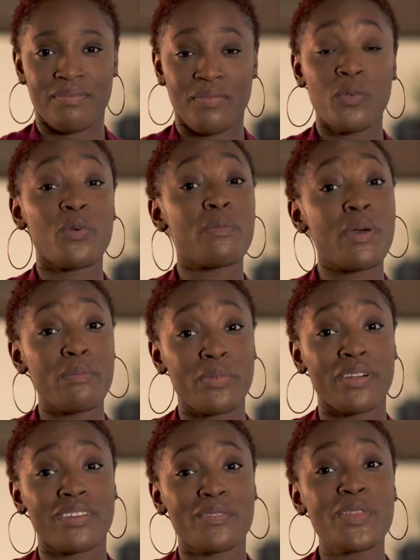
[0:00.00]

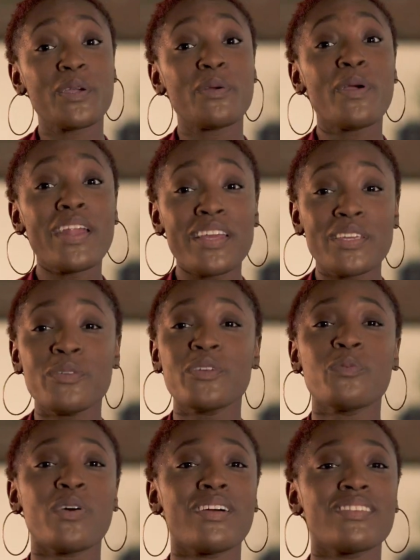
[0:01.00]
Remember, with Credit
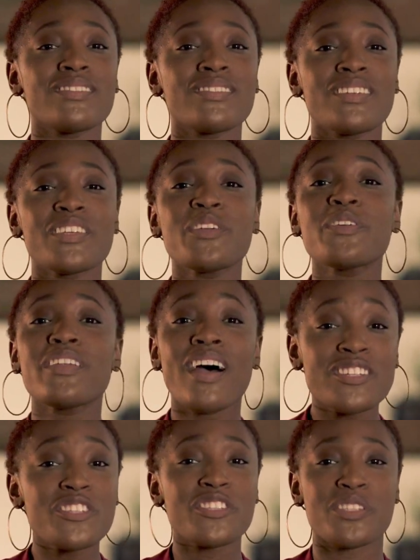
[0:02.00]
Union One, you're
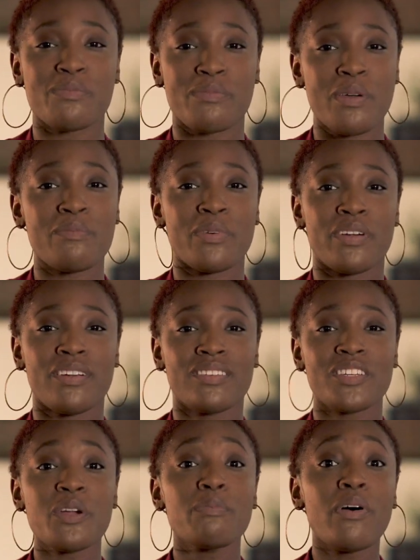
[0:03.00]
not just a member,
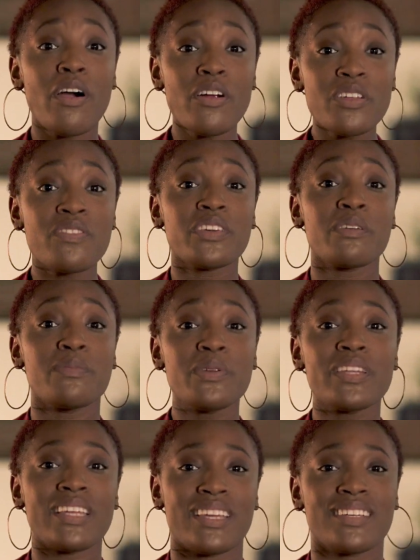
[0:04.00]
you're part of the
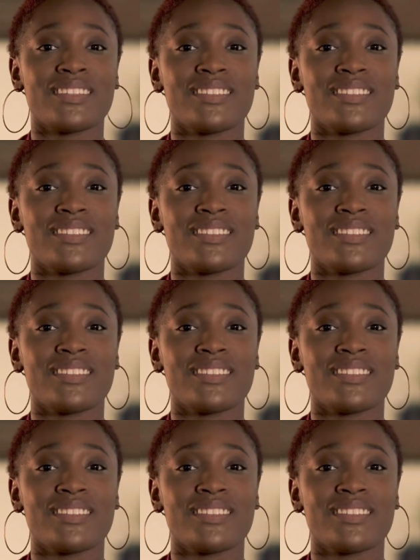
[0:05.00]
community.